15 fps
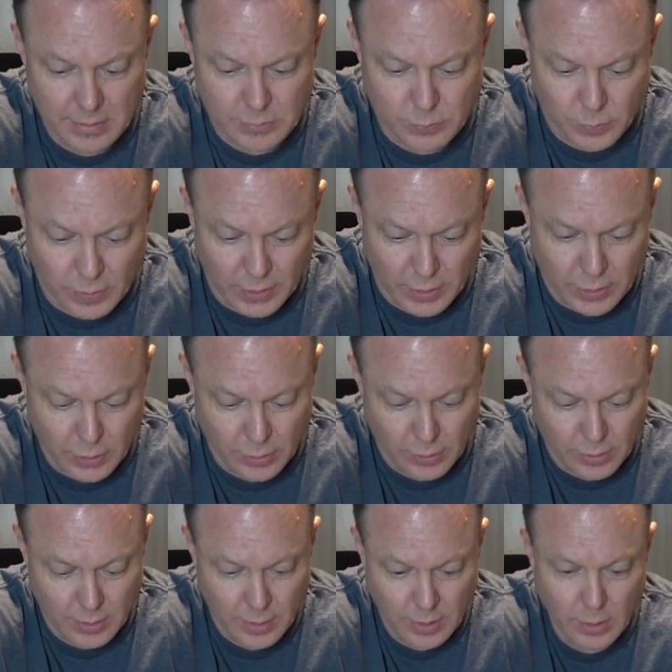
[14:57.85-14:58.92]
really
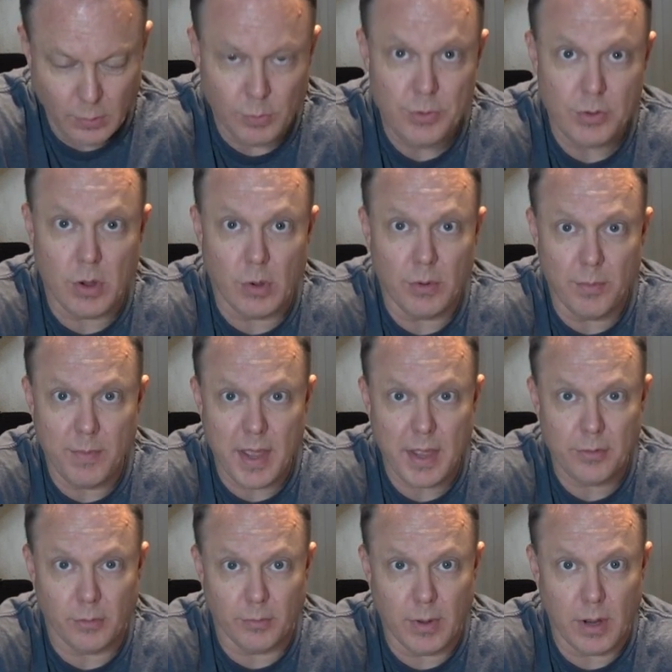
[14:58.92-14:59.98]
good when you go into
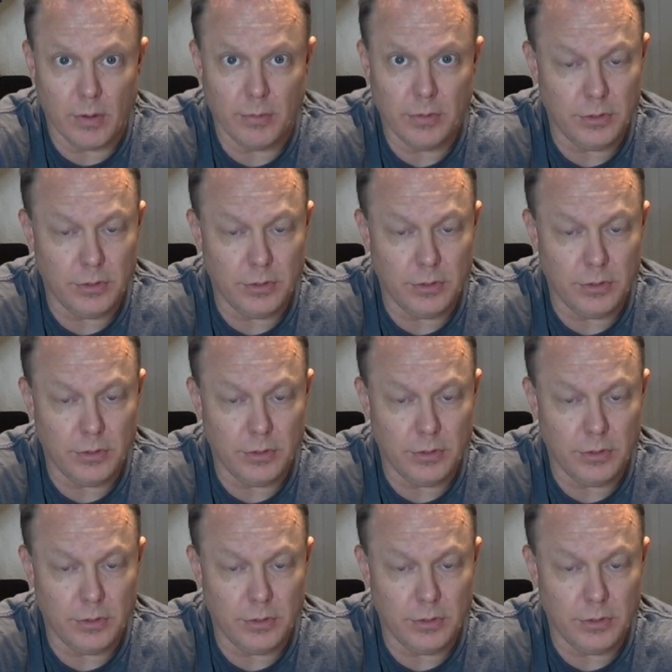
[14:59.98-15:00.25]
manual mode.